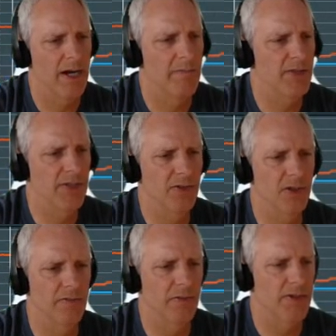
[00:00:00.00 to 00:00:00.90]
I'm still
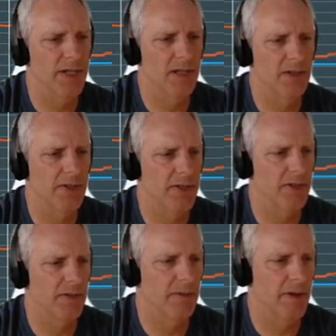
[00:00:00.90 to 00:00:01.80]
looking for sellers
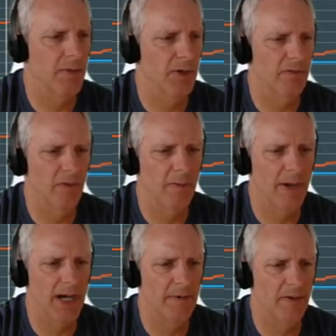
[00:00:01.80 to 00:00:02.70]
here. I'm looking for the
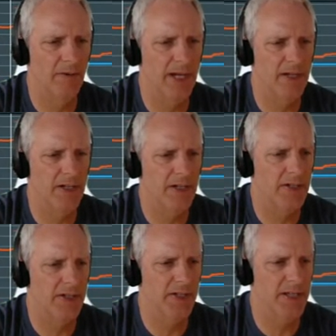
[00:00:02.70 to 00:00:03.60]
bottom of the range,
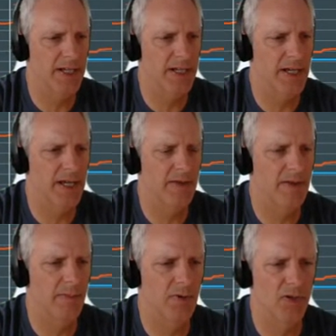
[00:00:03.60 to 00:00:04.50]
16, and
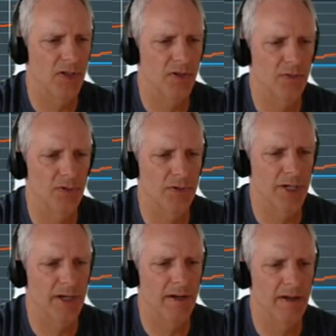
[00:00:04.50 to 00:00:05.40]
then the push through
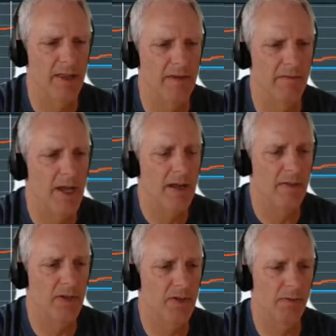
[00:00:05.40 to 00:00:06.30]
it. And then
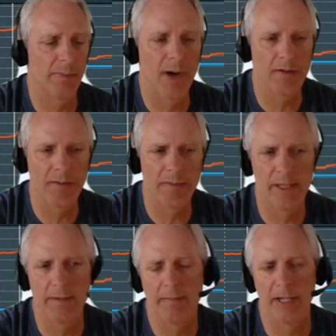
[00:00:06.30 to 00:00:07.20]
this will
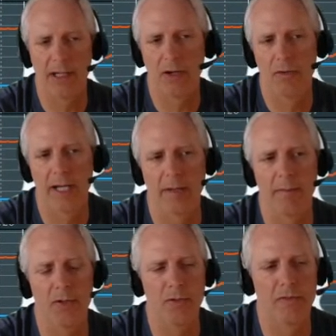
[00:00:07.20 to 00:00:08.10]
probably be a quick
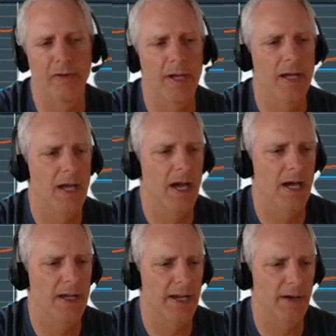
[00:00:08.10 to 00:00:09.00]
move
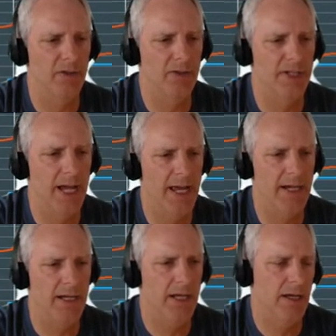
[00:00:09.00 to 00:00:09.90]
uh, down to
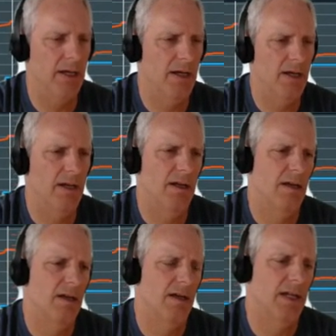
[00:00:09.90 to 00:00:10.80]
10.
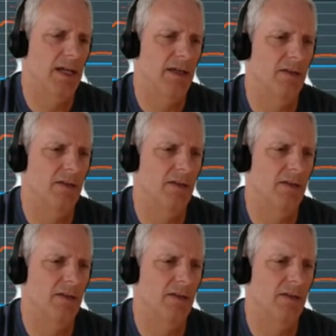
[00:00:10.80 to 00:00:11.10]
Okay,